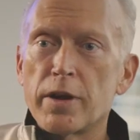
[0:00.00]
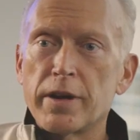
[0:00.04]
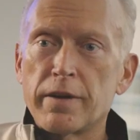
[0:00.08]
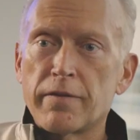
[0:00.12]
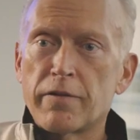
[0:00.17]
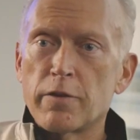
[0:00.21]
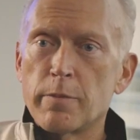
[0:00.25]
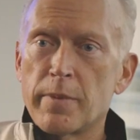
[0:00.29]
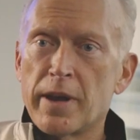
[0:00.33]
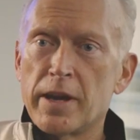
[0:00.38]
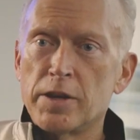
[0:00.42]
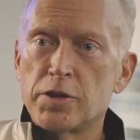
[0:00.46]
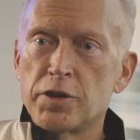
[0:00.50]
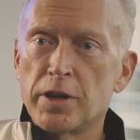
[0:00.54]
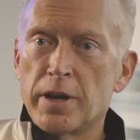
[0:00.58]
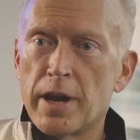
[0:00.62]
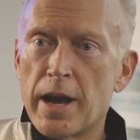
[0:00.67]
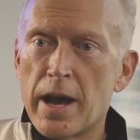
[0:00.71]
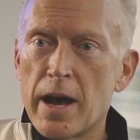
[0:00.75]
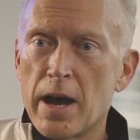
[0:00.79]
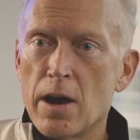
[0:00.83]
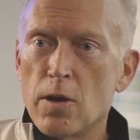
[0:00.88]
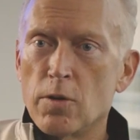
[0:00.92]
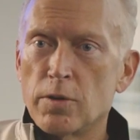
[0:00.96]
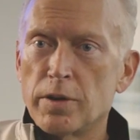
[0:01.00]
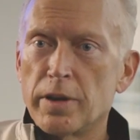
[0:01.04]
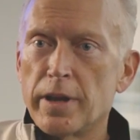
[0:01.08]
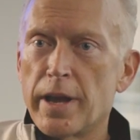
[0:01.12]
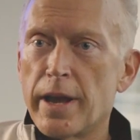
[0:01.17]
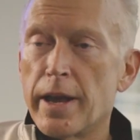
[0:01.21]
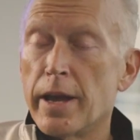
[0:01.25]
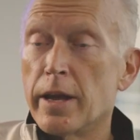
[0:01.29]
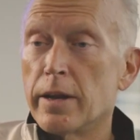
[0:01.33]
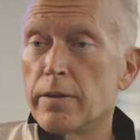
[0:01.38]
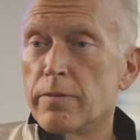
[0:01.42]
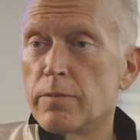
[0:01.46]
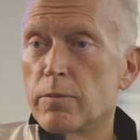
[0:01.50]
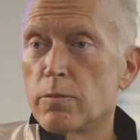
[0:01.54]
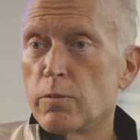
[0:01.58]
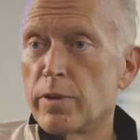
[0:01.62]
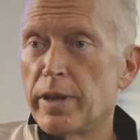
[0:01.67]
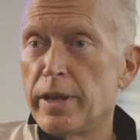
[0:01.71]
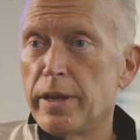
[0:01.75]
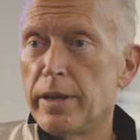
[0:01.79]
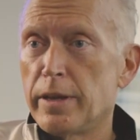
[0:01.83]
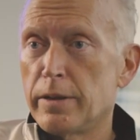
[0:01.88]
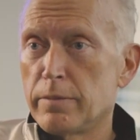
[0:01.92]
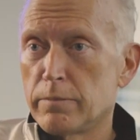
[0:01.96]
information out, and
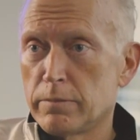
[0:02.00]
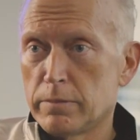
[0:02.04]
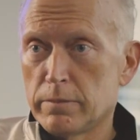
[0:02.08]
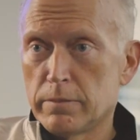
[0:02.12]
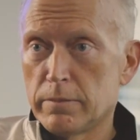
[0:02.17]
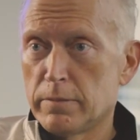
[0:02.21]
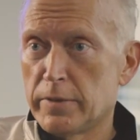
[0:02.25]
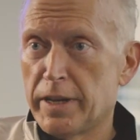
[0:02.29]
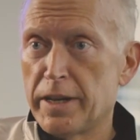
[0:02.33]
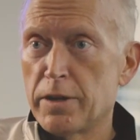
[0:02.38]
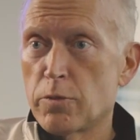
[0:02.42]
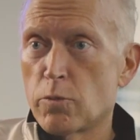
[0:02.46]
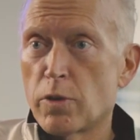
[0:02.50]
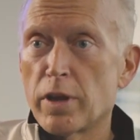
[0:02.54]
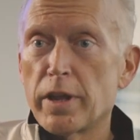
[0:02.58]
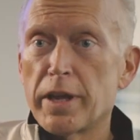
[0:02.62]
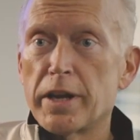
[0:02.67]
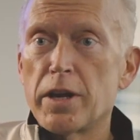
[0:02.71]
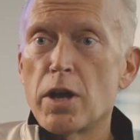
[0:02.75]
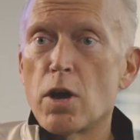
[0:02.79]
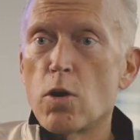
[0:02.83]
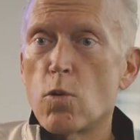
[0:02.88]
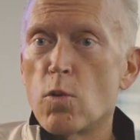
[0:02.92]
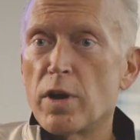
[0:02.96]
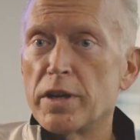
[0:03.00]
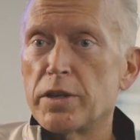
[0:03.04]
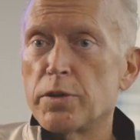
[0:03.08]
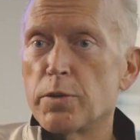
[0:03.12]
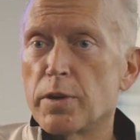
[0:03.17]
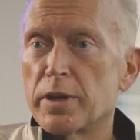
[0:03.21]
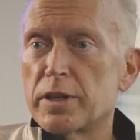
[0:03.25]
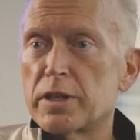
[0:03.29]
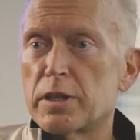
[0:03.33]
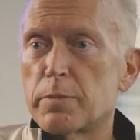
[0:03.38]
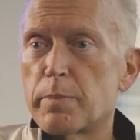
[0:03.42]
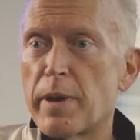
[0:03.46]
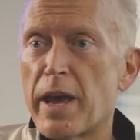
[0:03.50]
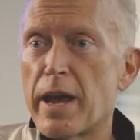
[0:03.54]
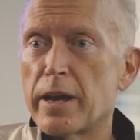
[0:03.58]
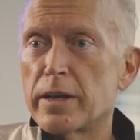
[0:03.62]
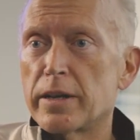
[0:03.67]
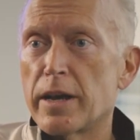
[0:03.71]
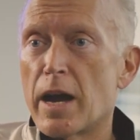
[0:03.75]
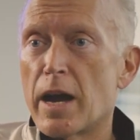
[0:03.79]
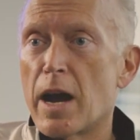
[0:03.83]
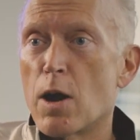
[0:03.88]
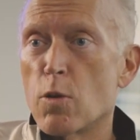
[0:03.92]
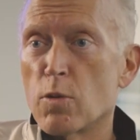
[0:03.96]
we didn't really know what to
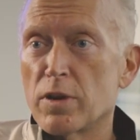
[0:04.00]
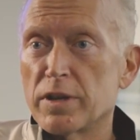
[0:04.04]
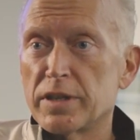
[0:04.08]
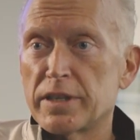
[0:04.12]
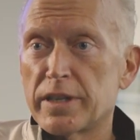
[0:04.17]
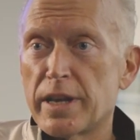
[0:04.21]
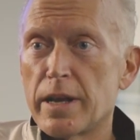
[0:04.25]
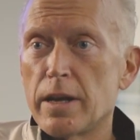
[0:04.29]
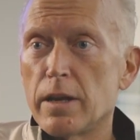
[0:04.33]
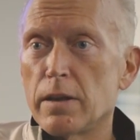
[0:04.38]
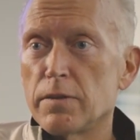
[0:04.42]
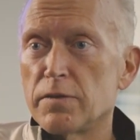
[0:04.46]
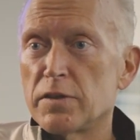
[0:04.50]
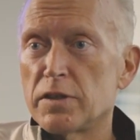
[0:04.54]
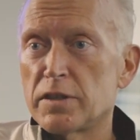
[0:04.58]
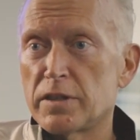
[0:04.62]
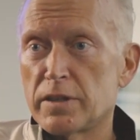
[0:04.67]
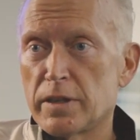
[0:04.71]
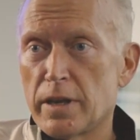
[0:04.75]
expect ourselves,